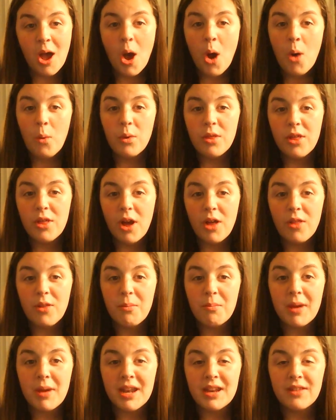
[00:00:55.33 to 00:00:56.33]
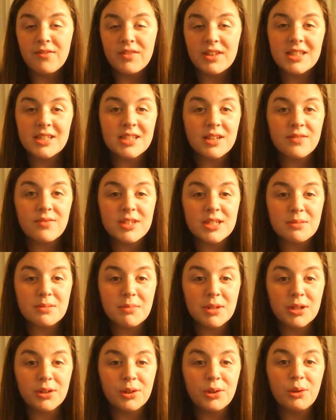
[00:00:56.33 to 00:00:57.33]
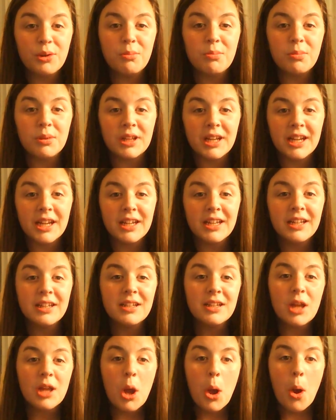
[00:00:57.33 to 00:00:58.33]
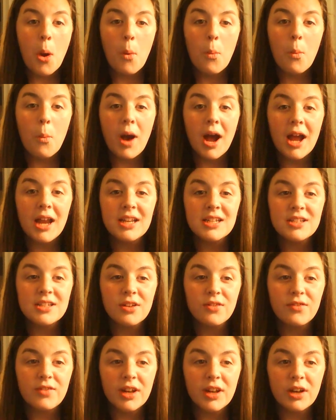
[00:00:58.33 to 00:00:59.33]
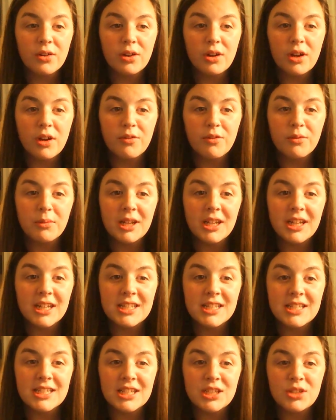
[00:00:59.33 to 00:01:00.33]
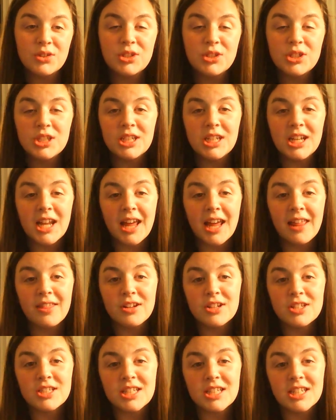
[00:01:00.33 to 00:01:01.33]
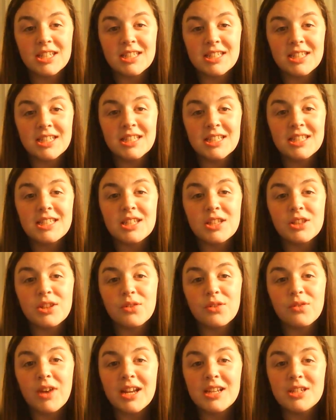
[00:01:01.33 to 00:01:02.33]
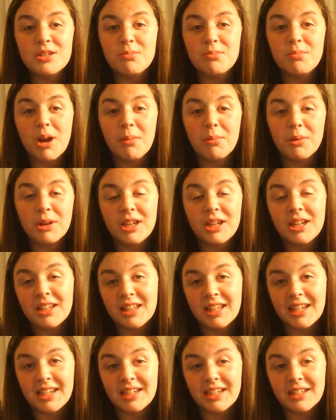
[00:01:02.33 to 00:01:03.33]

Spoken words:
With all the benefits of this miracle plant, why does our federal government continue to deny their citizens the right to proper healing?